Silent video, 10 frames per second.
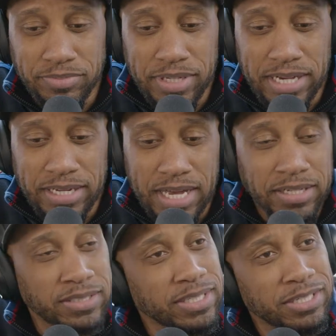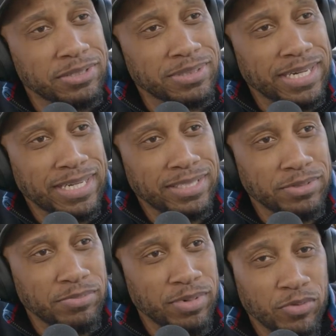man, that was good old days.
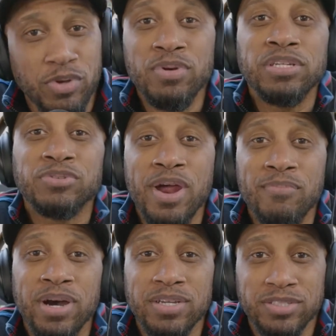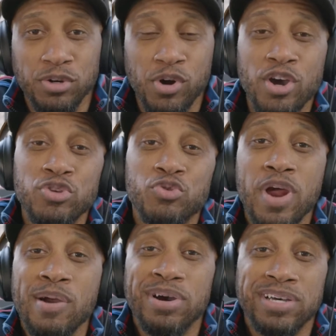We miss grandmas. So all you
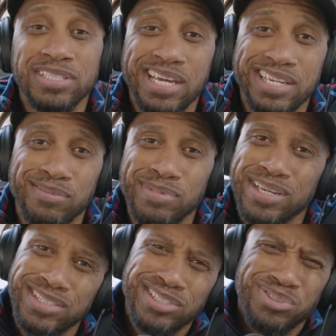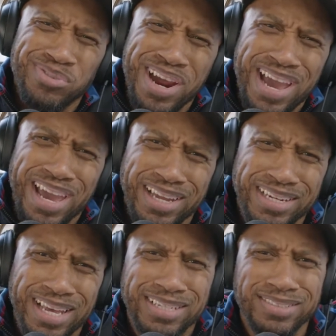grandmas out there, man, just try
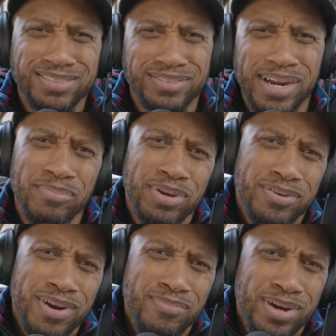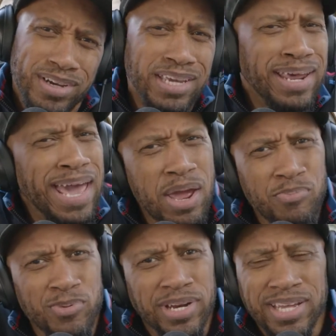it. Like, try just be a grandma. Try. Get an
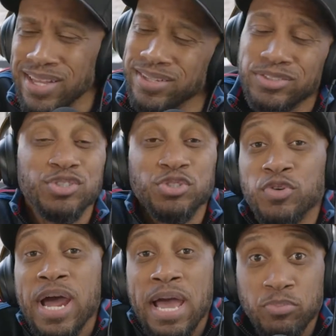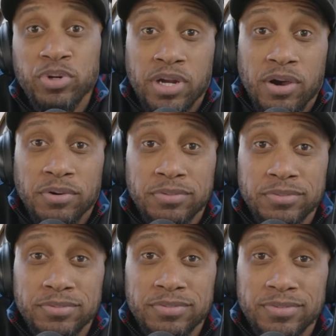apron. Just try it. Put it on.
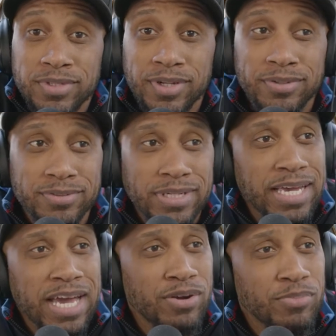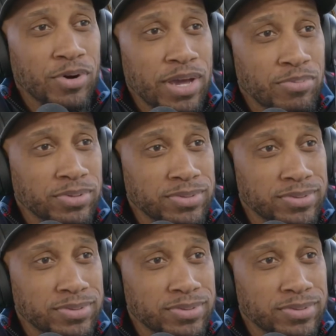You know, they ain't got no more aprons.